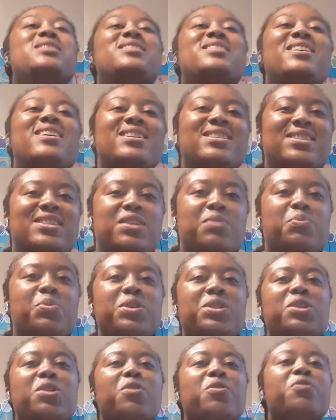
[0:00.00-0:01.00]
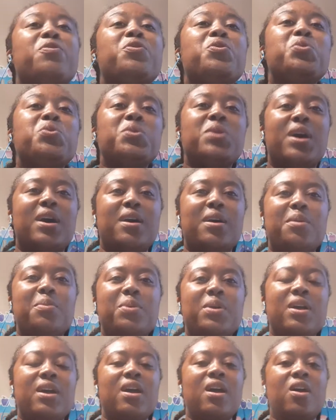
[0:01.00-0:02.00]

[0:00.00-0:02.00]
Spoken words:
nuts and put their food up